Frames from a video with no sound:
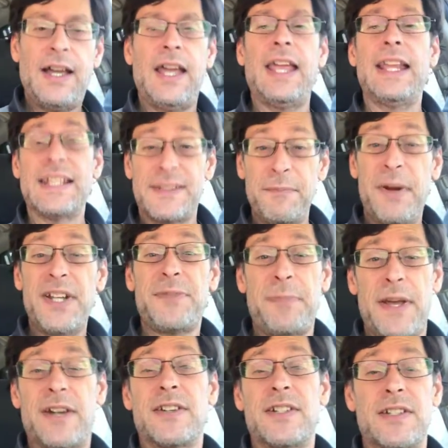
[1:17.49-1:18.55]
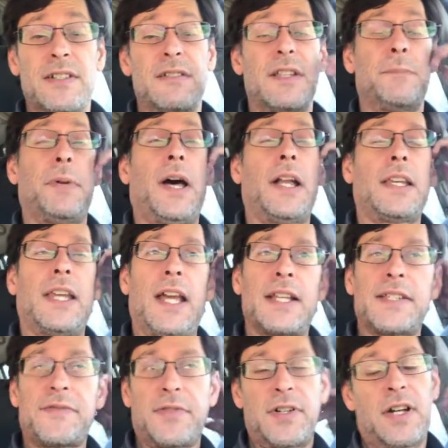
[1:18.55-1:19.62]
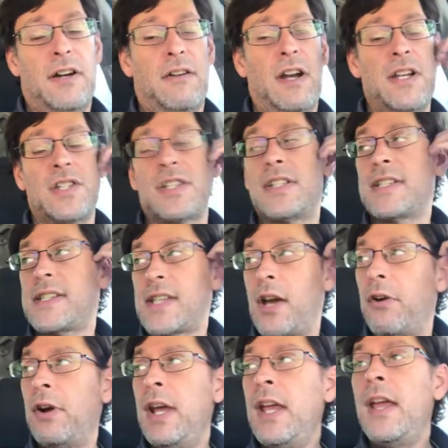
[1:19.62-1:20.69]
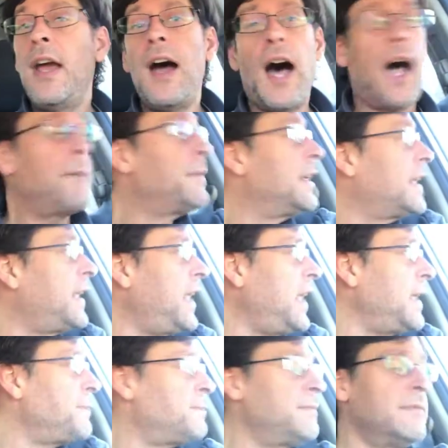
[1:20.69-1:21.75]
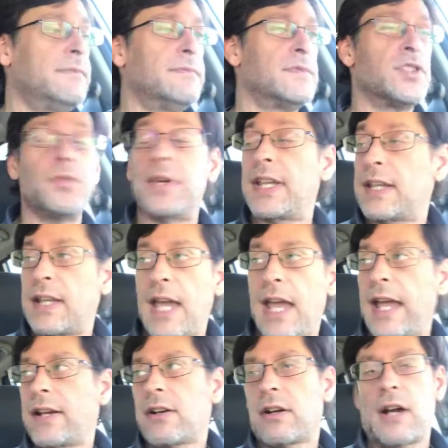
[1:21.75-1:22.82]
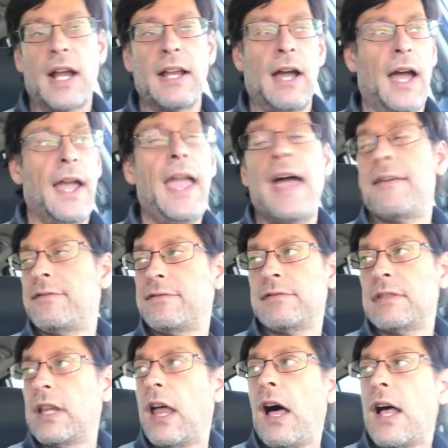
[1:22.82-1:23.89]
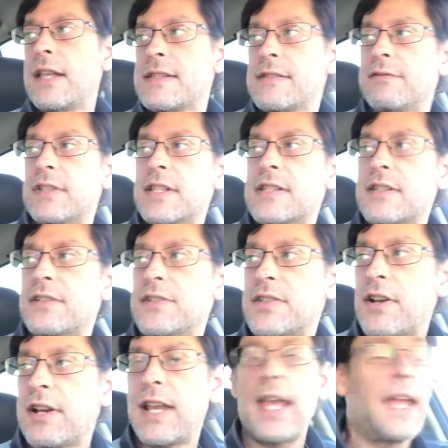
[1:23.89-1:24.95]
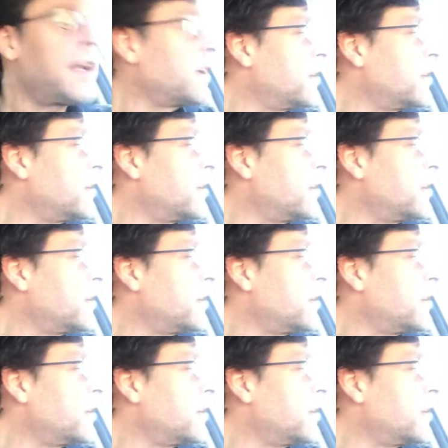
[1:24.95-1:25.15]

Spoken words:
It's much better to do the podcast for narration. So I'm going to keep doing Anchor. I have lots of listeners on Anchor